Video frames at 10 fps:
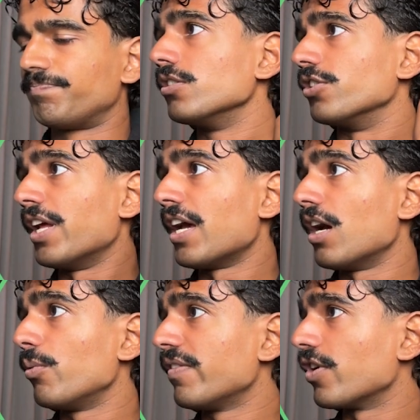So
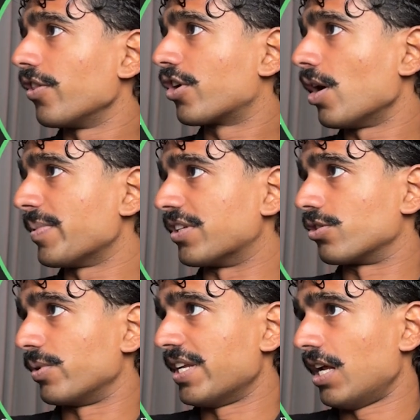now we've got the copy.
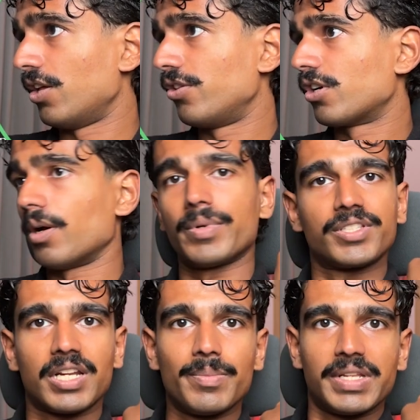So we download the copy as
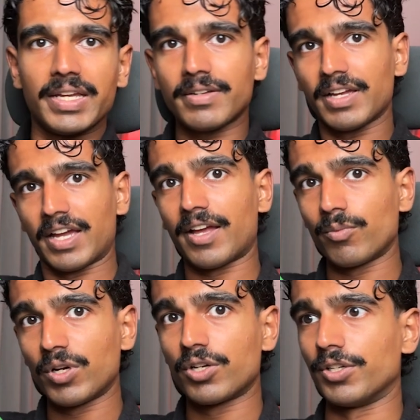an MD and
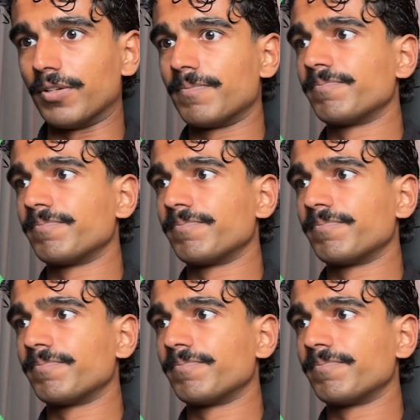we're good.